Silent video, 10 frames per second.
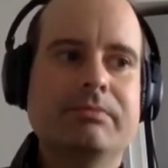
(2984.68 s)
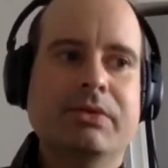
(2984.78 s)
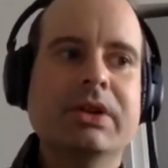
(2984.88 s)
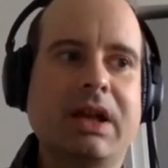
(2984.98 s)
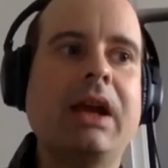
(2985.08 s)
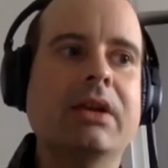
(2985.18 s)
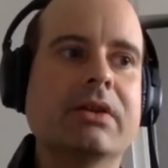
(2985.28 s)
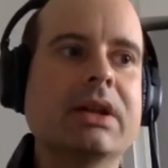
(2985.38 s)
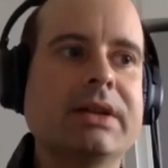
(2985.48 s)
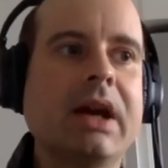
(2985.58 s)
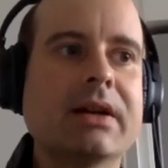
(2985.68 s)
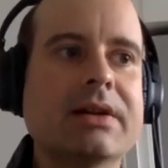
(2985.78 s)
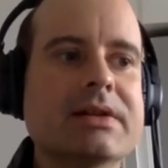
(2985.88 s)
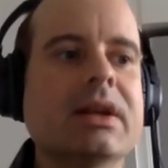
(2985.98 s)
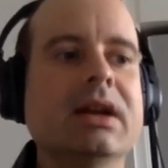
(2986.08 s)
pretty angry at that
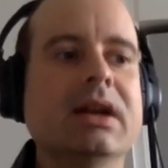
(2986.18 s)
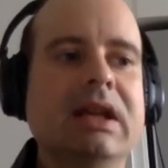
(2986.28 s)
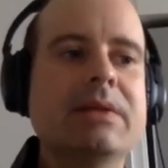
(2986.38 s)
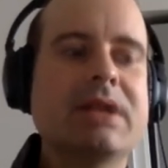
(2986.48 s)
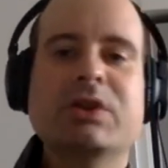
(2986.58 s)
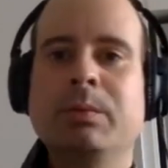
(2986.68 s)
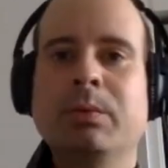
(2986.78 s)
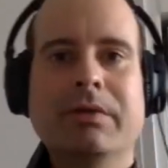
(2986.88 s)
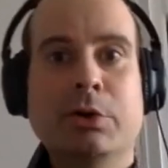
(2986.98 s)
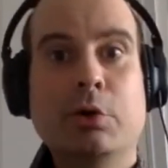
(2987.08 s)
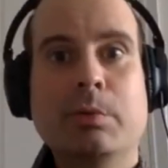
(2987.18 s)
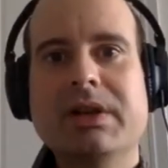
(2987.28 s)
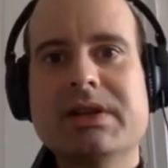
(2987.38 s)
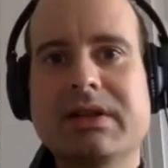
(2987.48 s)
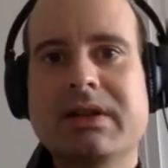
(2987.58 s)
because he was actually more of an
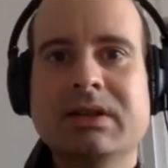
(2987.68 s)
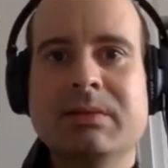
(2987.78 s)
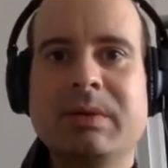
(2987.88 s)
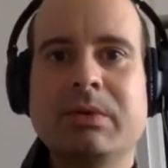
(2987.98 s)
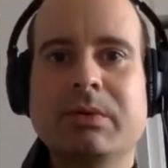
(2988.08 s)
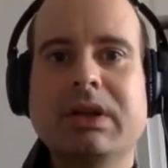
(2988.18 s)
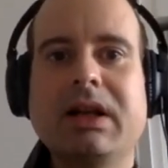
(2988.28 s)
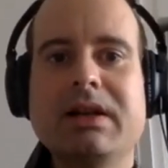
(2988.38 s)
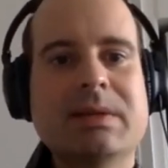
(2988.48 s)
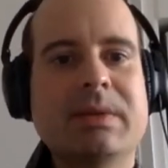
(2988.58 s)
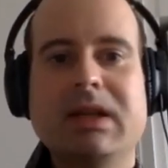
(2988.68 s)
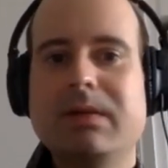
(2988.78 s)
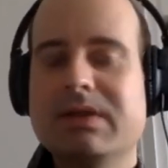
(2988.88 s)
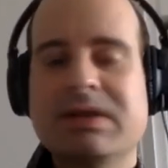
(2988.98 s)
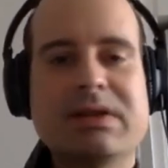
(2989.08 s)
urbanist, I think, than people realize. I mean,
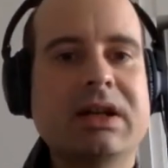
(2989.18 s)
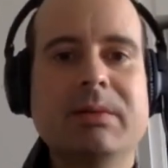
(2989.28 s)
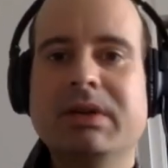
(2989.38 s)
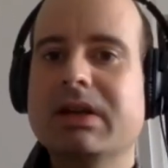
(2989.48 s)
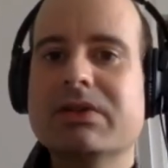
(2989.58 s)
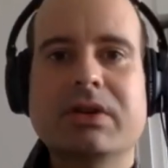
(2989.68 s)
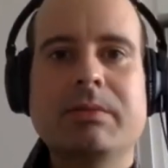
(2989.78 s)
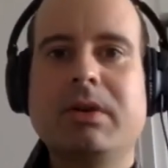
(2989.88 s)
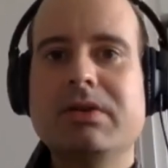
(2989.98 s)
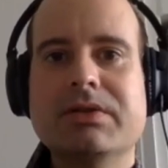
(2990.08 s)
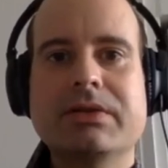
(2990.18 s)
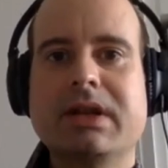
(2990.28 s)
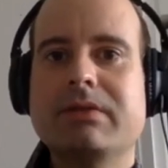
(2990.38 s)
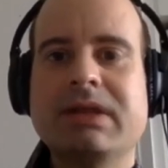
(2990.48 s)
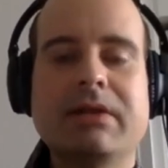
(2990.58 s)
he was designing pedestrian malls for
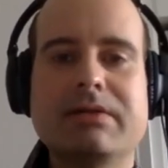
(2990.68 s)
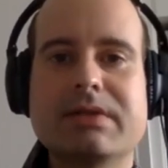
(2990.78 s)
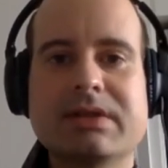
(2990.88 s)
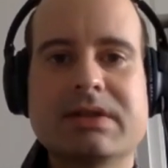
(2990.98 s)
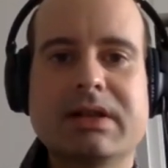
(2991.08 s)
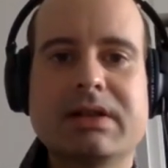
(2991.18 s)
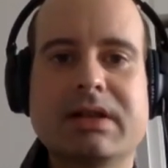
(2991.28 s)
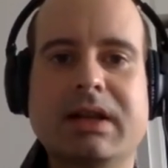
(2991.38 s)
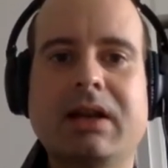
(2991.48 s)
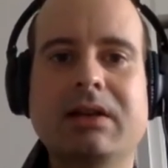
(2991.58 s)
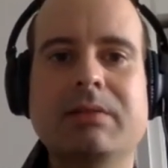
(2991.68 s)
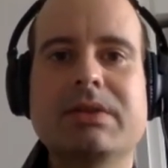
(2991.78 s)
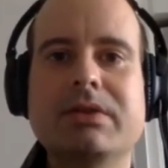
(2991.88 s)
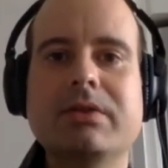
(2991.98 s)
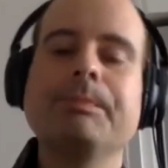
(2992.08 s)
downtowns and cities like
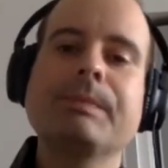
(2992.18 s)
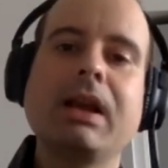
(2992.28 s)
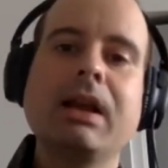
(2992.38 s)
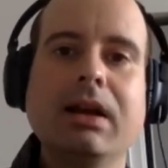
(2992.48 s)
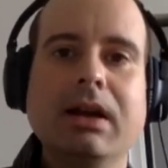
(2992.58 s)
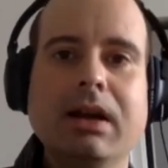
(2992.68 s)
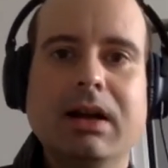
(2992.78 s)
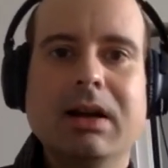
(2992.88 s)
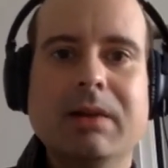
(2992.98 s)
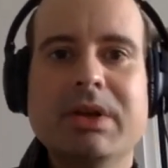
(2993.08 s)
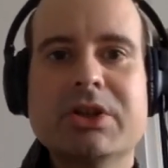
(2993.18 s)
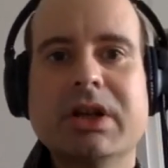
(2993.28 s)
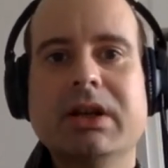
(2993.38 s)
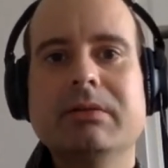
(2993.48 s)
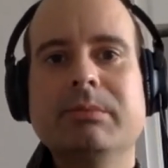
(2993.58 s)
Kalamazoo, uh,
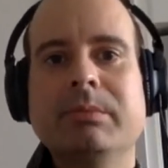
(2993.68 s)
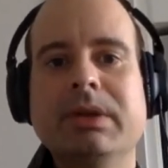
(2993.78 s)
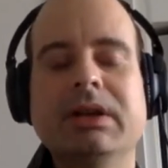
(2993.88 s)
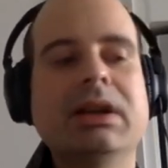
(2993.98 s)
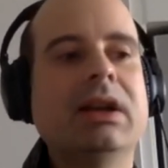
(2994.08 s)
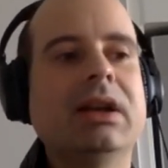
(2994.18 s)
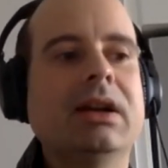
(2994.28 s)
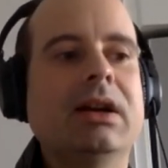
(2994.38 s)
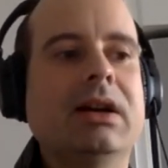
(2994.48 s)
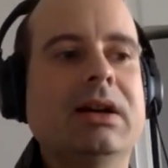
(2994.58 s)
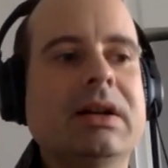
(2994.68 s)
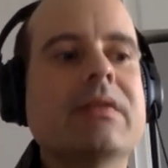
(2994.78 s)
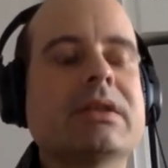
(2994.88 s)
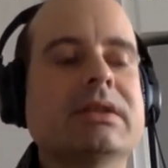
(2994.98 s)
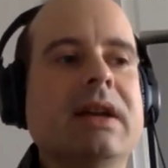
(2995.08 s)
Michigan. But uh,
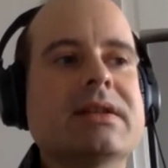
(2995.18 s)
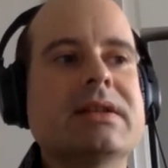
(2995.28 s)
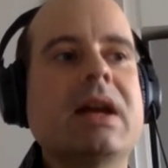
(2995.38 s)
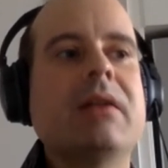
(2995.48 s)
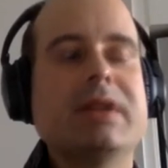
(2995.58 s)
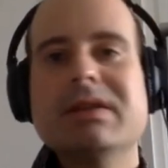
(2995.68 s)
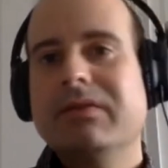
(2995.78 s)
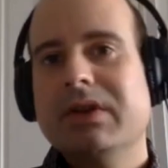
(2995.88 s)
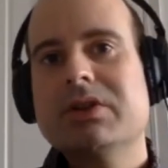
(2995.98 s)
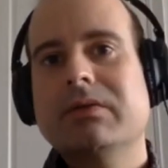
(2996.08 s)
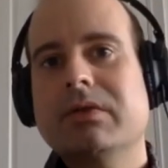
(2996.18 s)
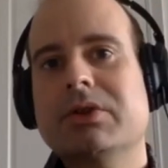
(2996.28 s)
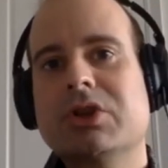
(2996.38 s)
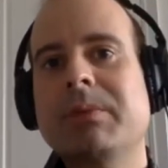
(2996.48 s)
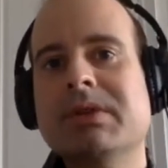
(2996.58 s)
nevertheless, now his vision for
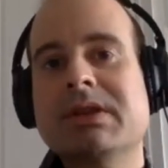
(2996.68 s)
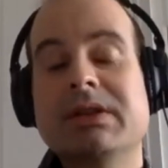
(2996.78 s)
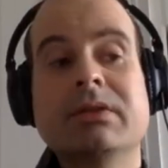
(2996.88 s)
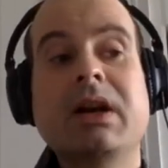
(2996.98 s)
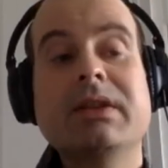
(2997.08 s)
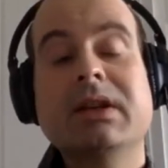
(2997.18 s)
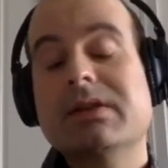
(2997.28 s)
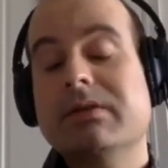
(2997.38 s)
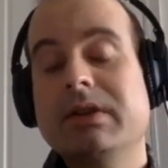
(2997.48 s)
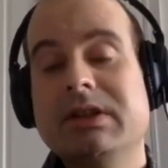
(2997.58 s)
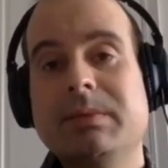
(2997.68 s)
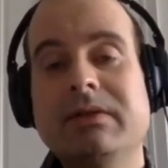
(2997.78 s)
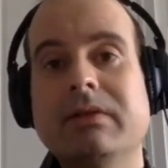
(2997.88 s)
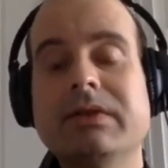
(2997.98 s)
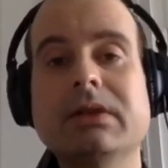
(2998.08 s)
the shopping center, I think, is going to be
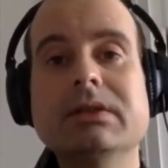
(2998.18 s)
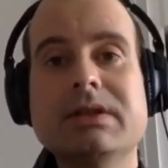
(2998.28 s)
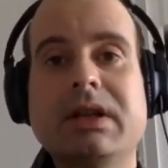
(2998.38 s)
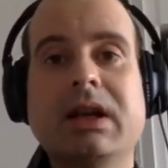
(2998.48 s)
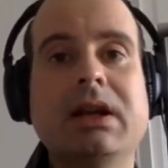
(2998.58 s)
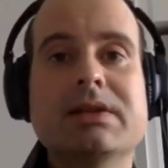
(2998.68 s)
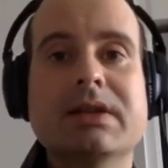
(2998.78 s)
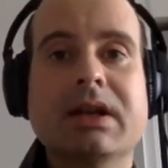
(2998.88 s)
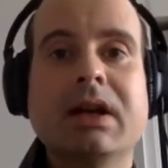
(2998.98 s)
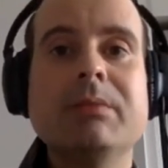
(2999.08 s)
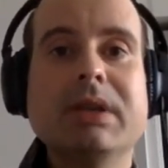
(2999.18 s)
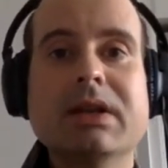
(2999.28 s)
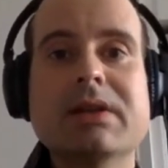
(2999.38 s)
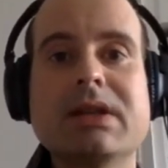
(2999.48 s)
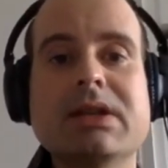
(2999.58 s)
fulfilled in decades to come
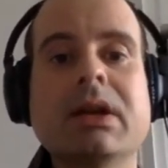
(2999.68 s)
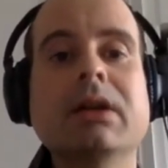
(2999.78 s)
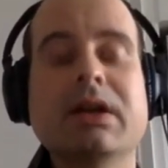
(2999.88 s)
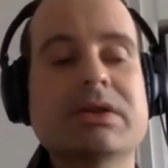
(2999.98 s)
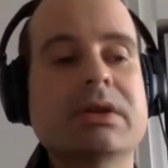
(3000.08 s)
because these are actually